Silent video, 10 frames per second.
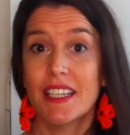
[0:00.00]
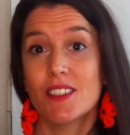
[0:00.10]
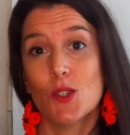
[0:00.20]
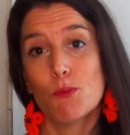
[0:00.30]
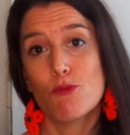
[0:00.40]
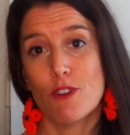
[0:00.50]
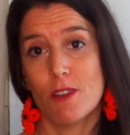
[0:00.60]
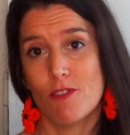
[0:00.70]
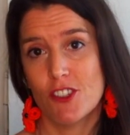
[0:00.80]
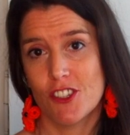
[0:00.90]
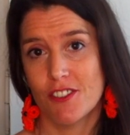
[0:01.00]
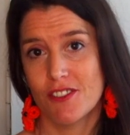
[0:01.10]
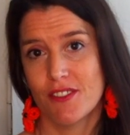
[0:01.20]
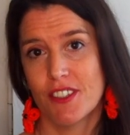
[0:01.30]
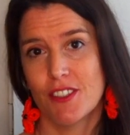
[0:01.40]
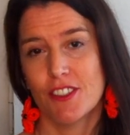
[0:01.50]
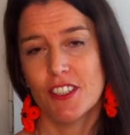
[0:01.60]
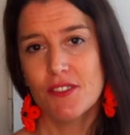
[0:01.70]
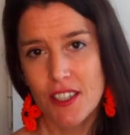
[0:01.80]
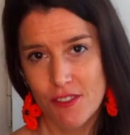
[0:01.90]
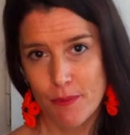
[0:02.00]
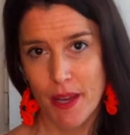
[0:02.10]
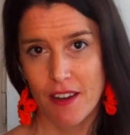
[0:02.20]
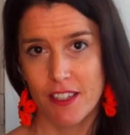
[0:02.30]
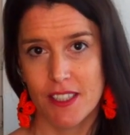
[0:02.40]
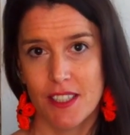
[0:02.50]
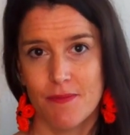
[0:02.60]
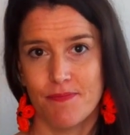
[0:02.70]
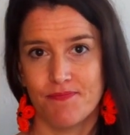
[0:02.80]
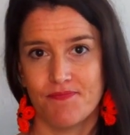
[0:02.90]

in the Brie region, not far from Paris.